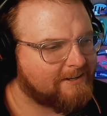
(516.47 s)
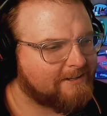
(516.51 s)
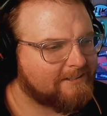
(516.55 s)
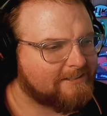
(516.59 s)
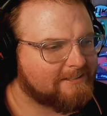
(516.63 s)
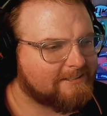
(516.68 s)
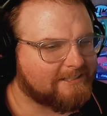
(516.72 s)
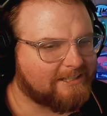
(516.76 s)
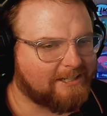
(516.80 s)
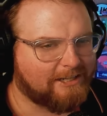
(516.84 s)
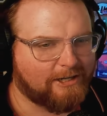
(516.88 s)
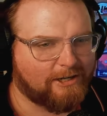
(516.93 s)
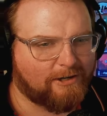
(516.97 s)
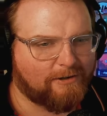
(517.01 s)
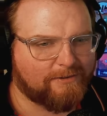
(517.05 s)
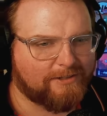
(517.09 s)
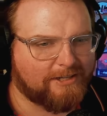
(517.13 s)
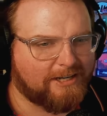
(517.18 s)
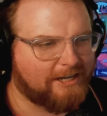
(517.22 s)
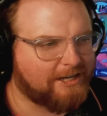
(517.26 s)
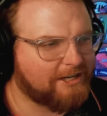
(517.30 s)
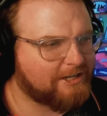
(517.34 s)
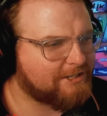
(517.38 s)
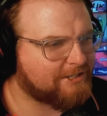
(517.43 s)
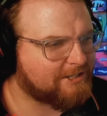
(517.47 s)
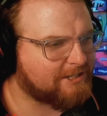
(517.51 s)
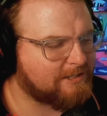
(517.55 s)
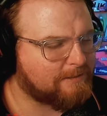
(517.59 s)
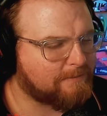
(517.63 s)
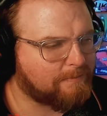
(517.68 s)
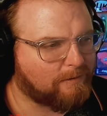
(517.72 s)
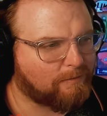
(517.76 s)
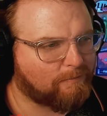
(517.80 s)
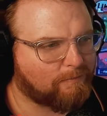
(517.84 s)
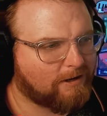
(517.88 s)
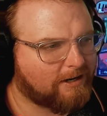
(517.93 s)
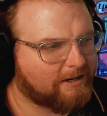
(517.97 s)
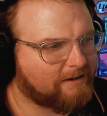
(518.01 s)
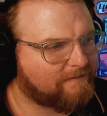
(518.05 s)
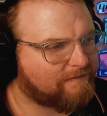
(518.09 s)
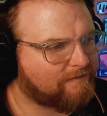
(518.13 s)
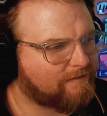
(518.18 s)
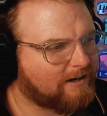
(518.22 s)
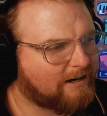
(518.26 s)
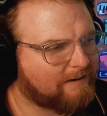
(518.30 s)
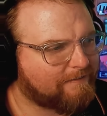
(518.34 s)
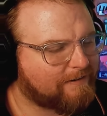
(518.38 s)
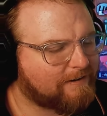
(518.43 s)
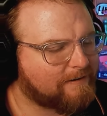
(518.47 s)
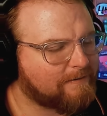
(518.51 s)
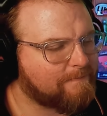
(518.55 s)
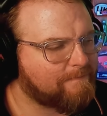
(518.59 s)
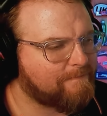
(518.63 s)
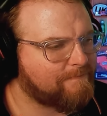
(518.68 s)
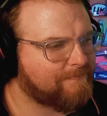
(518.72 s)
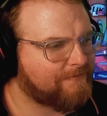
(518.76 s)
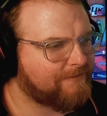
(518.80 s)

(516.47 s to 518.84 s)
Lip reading: The engine's been running forever.